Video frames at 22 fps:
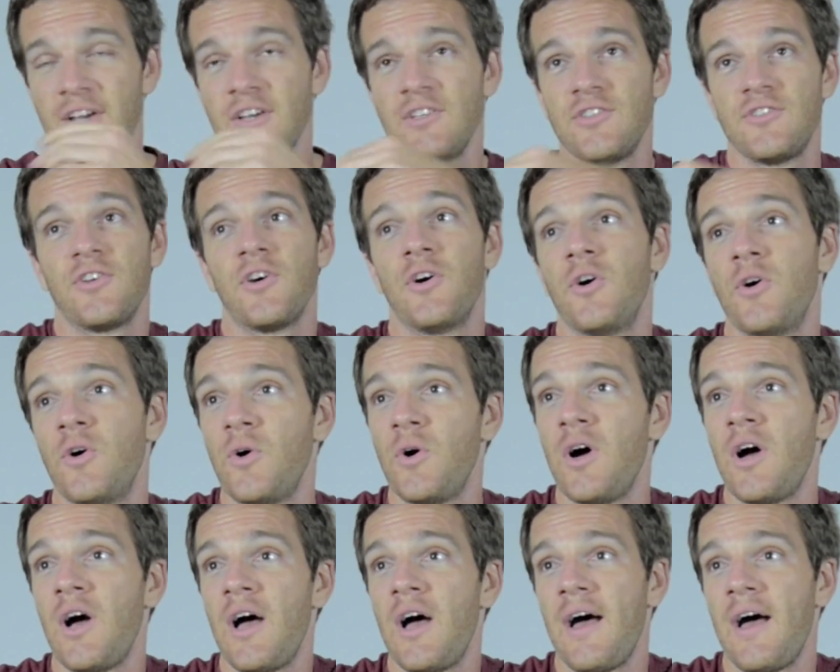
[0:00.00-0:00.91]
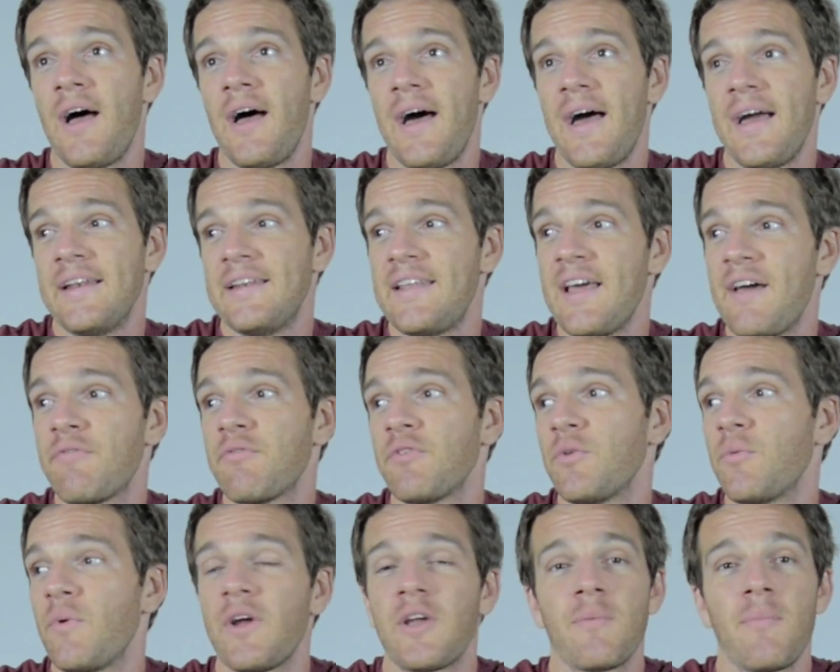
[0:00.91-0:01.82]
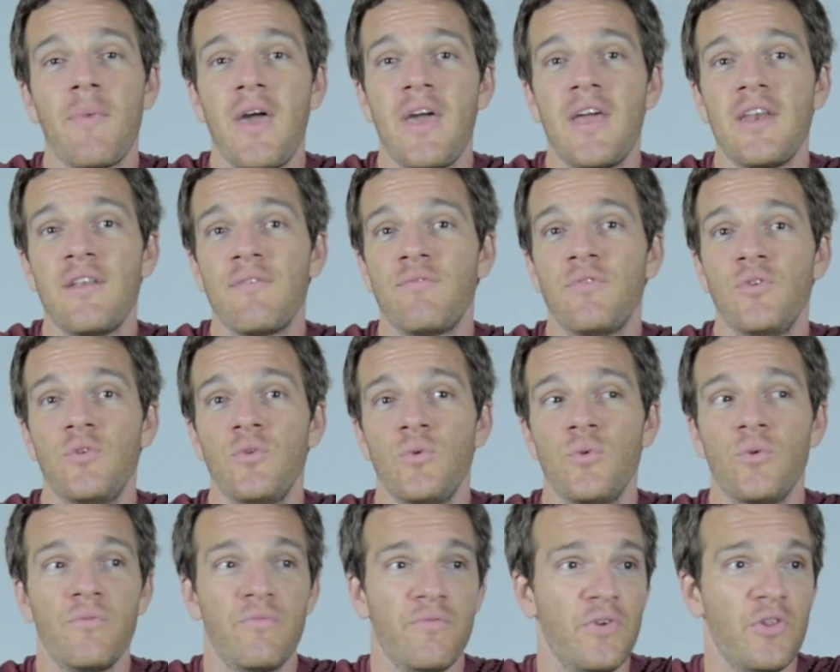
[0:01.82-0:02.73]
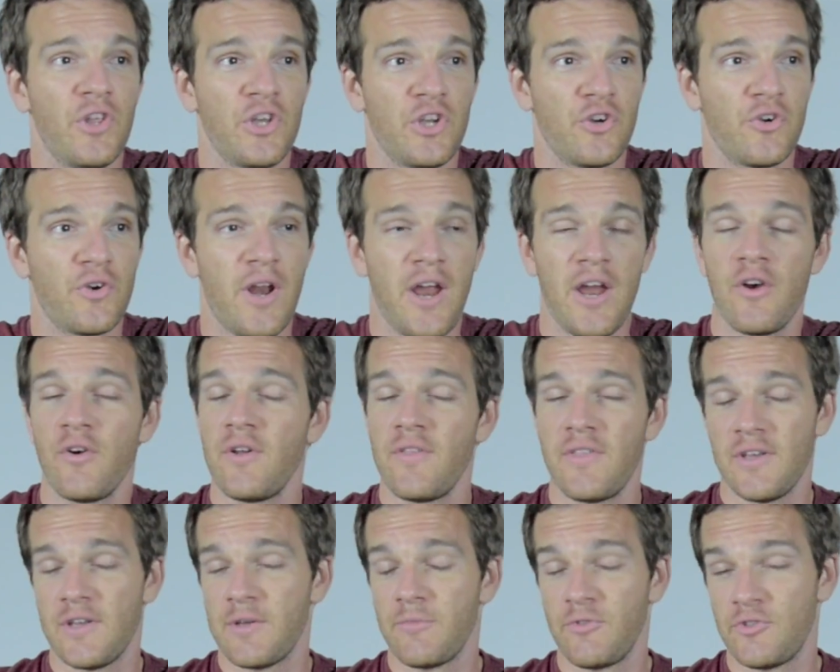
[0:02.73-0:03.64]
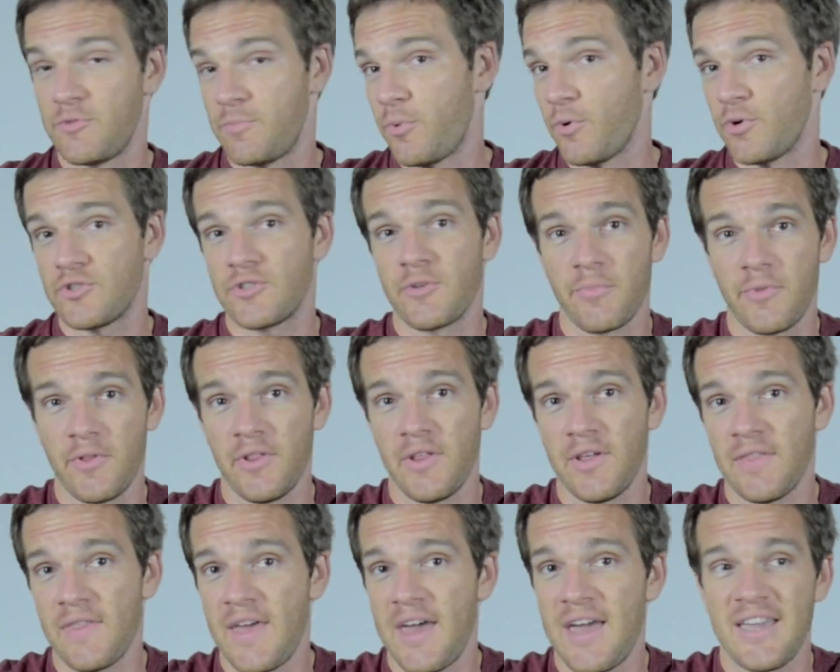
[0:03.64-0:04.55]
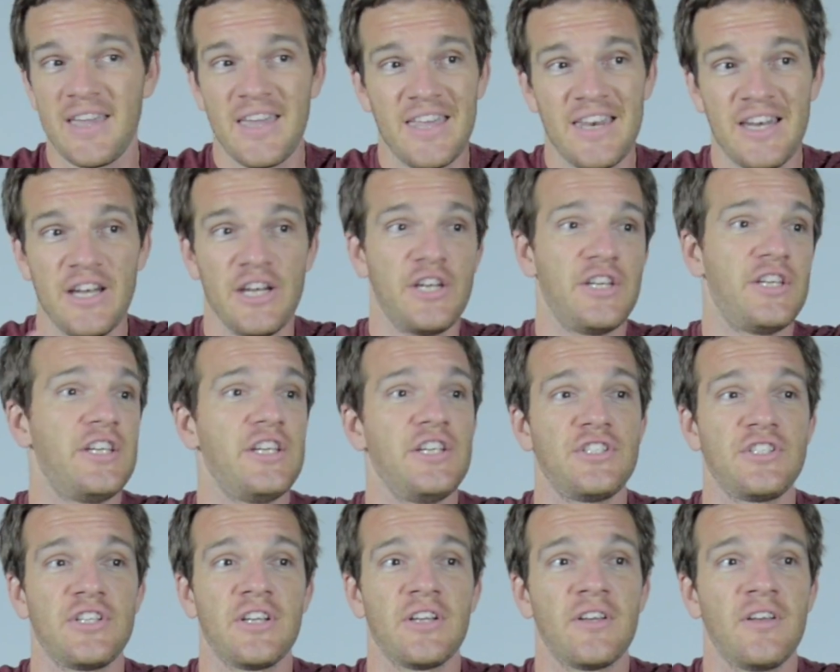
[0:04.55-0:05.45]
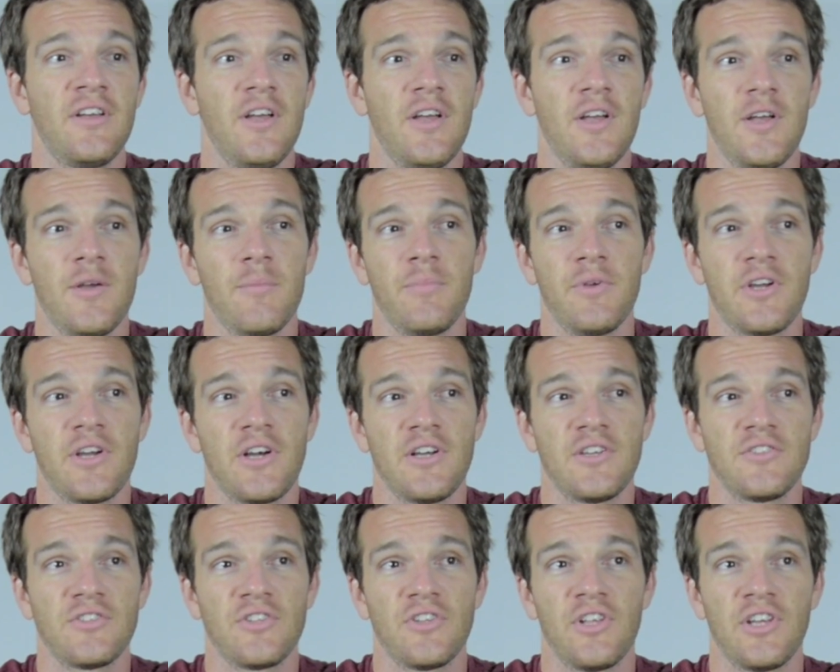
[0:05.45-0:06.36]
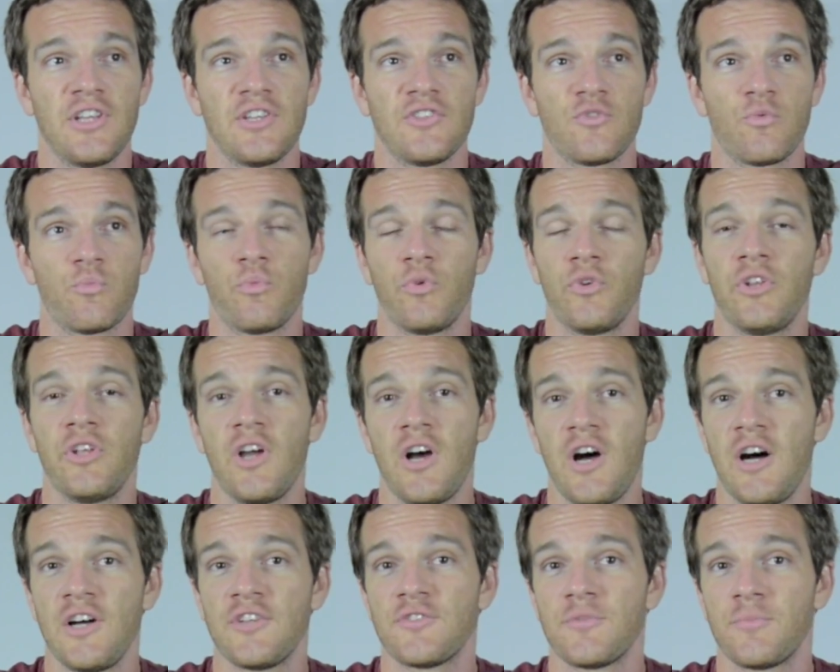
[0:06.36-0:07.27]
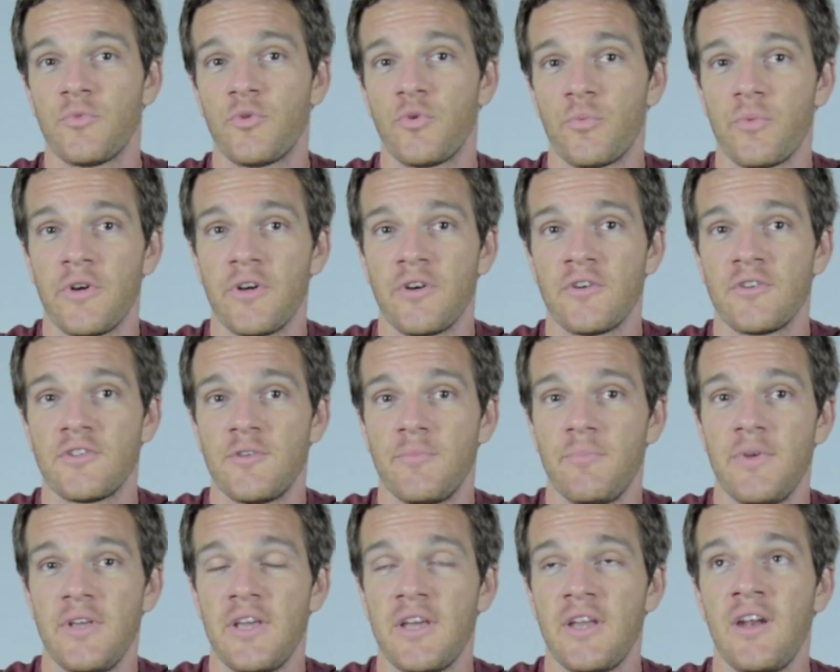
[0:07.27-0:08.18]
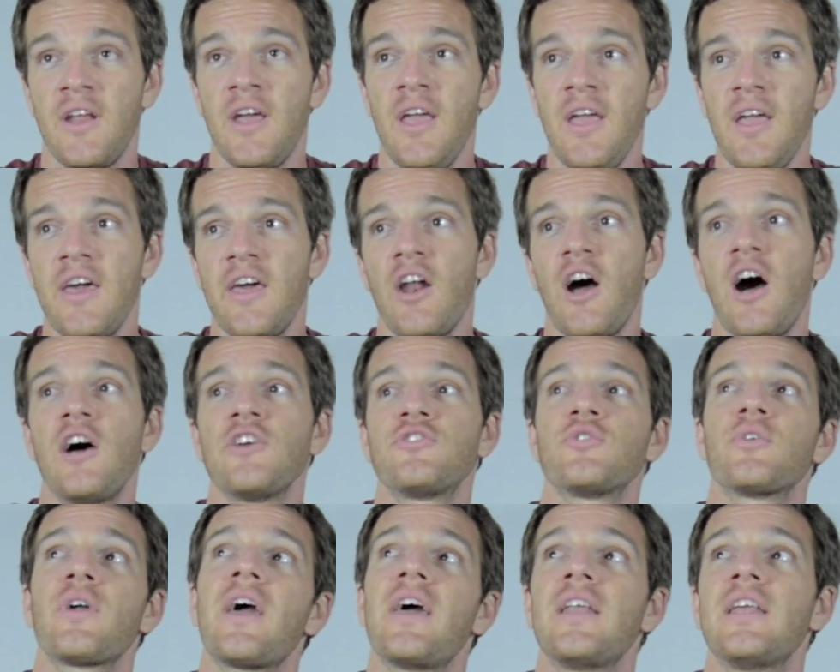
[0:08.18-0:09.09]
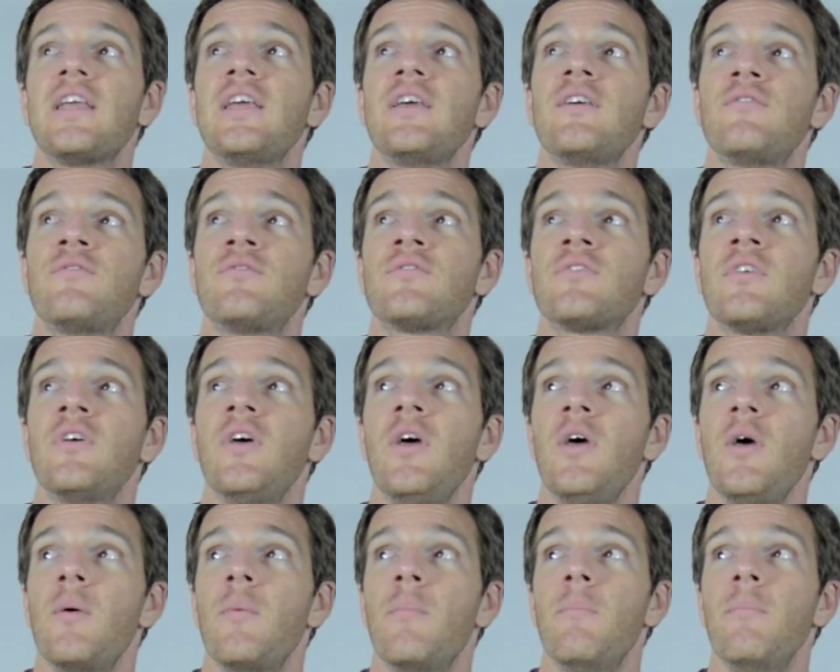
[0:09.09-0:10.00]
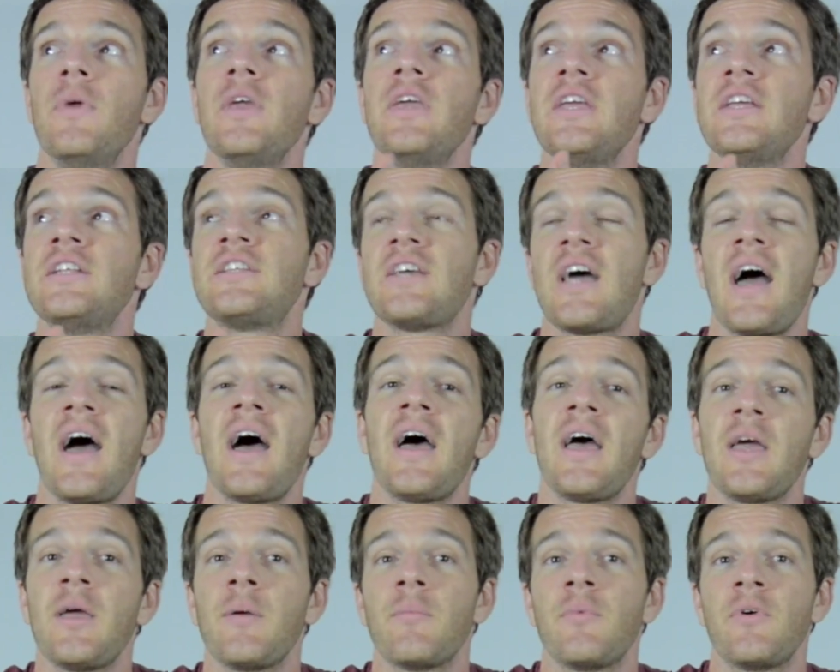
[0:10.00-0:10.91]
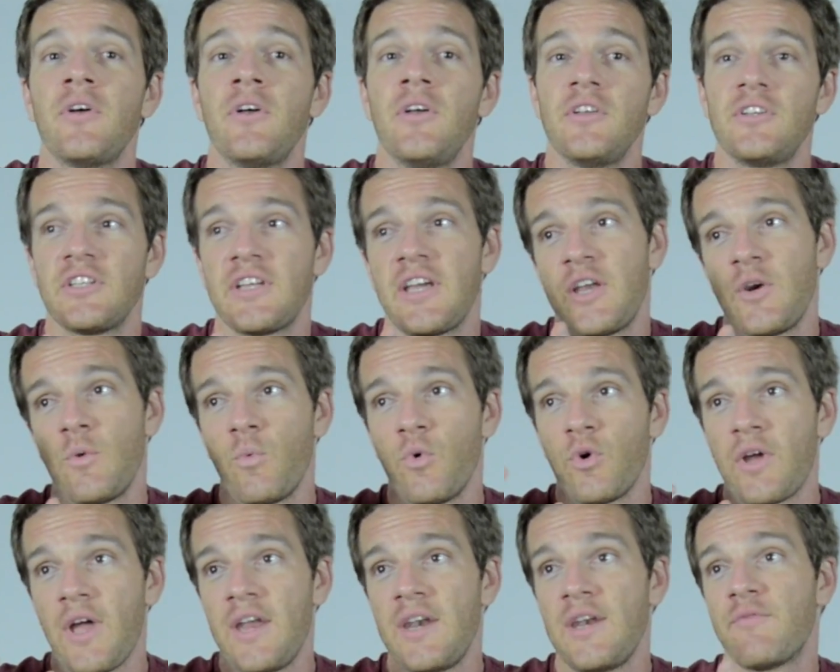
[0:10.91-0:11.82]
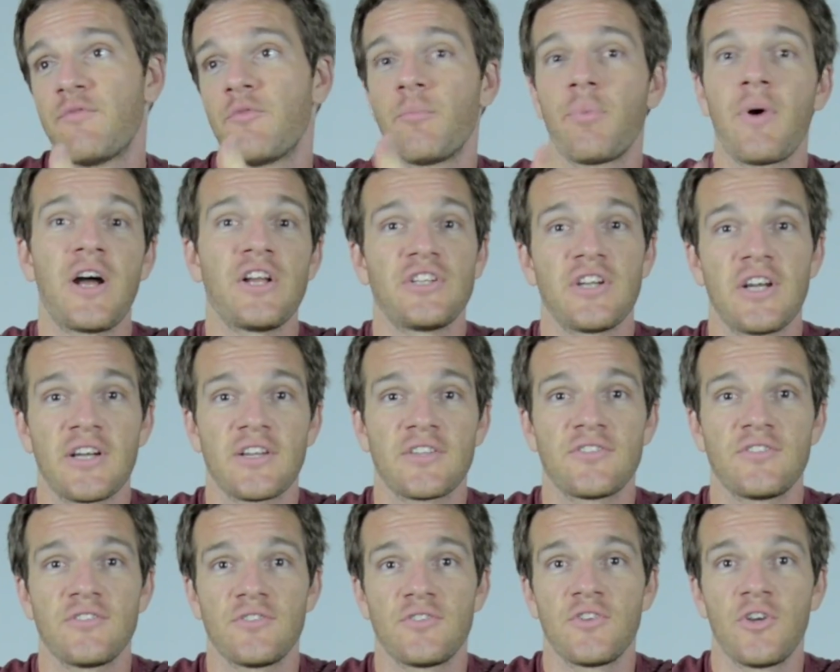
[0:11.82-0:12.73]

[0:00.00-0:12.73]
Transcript: So I definitely recommend, if you feel like you're in an area that can support something like that, get into teaching, because it like is a really awesome career to be in, and it also kind of gives me time to kind of work on different projects.